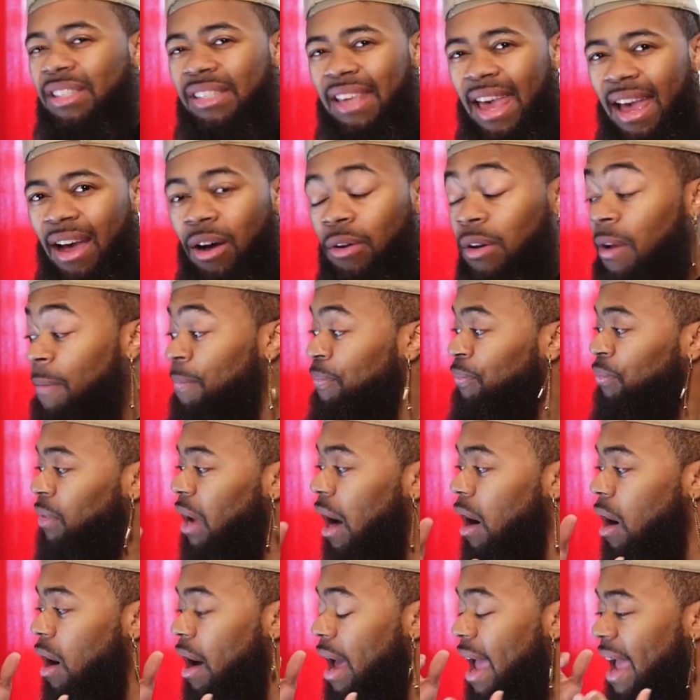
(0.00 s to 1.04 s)
sound,
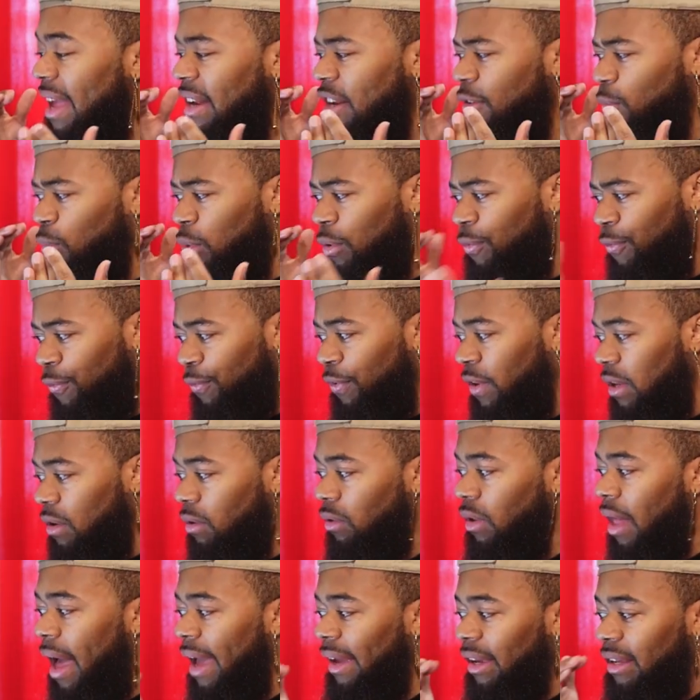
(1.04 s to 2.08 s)
uh, and it would
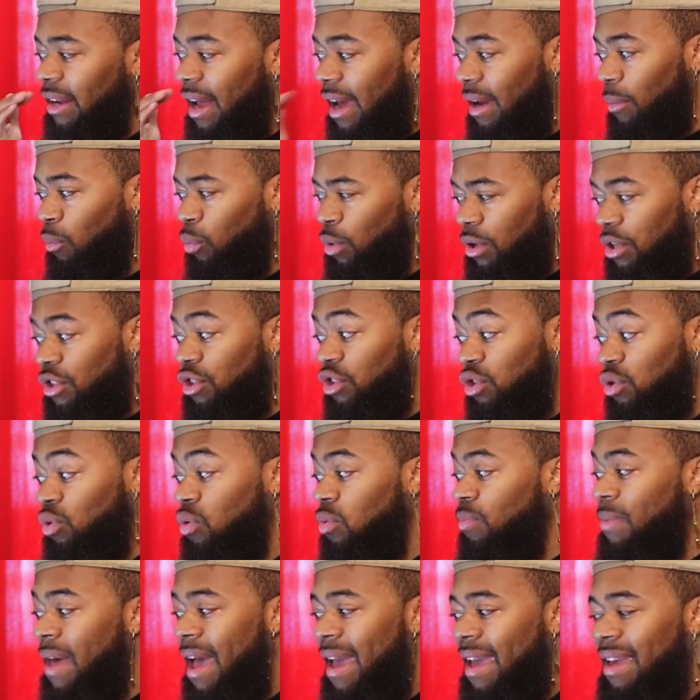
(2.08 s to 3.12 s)
feel like, and I would
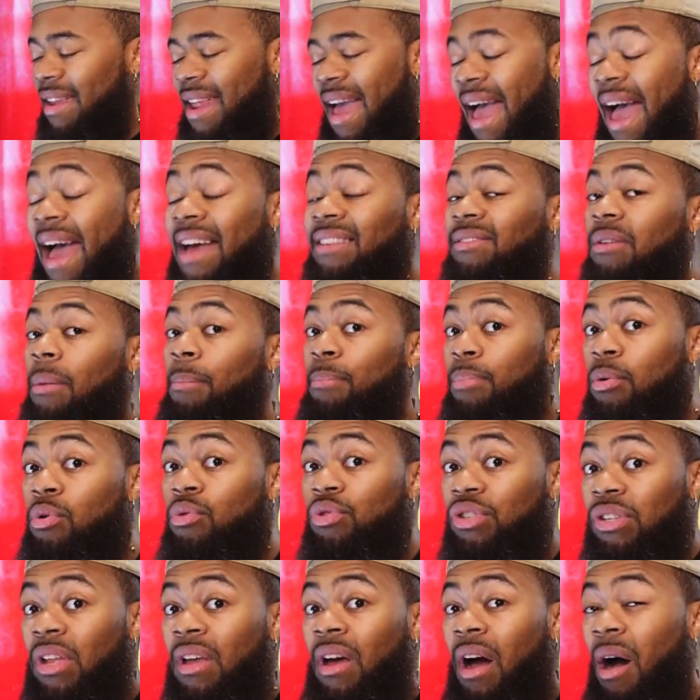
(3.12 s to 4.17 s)
assume that it has a
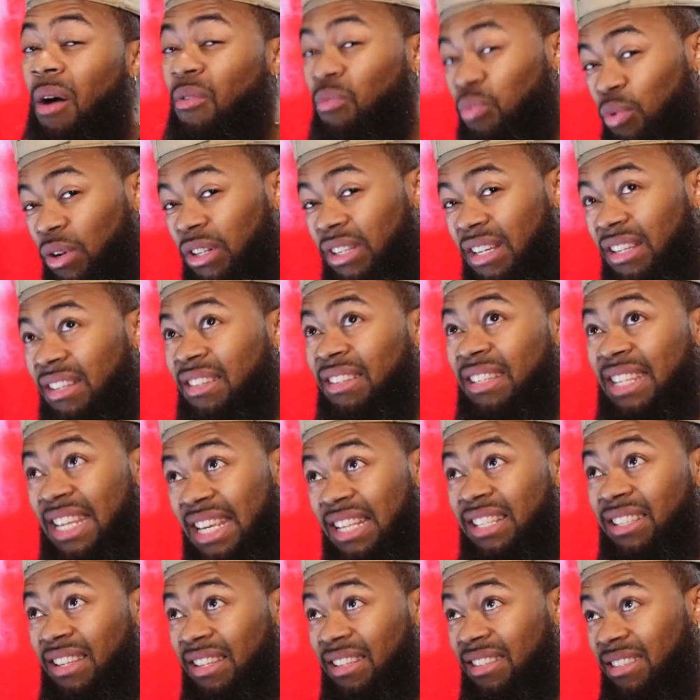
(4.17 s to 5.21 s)
boost, a really
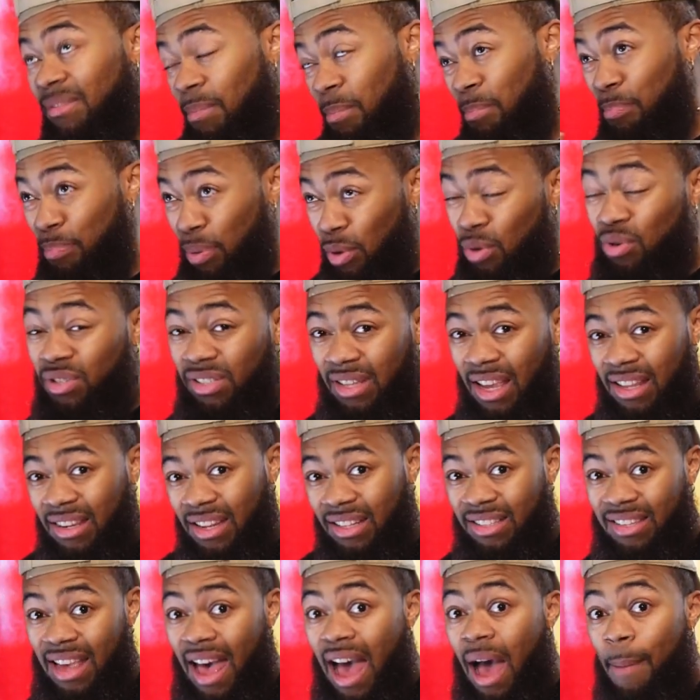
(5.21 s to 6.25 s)
decent boost in the
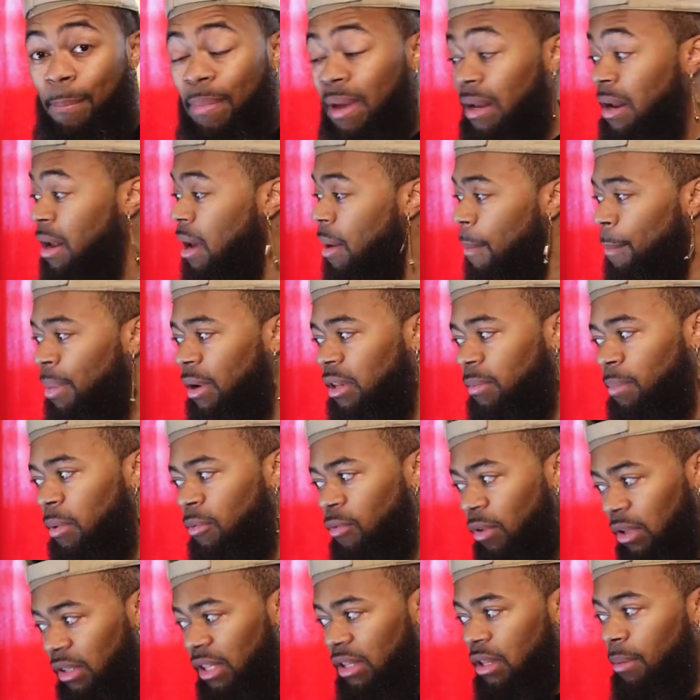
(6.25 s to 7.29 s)
top end, but
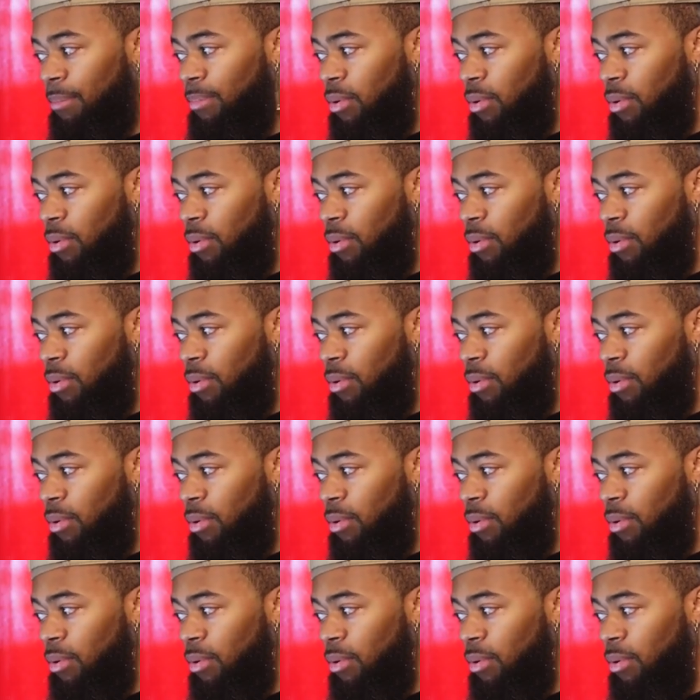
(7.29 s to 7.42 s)
really the